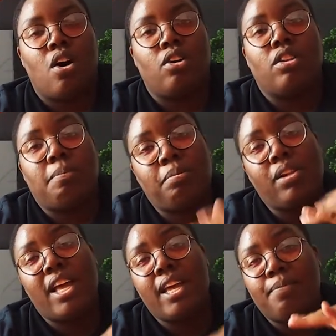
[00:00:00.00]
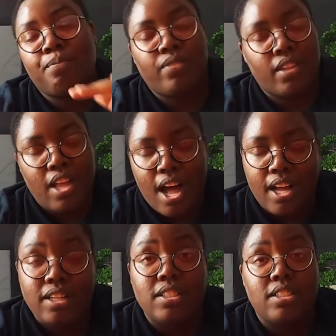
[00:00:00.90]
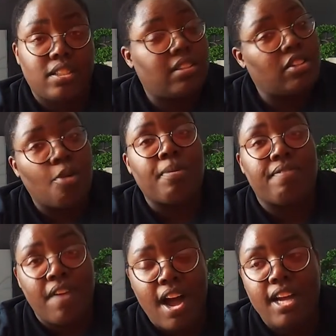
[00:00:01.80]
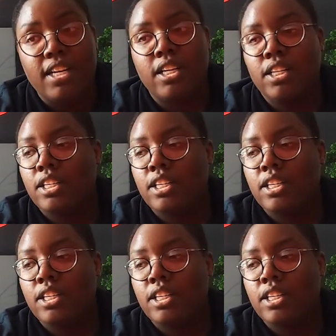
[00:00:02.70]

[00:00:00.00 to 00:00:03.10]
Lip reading: on the plate and you'll be fine.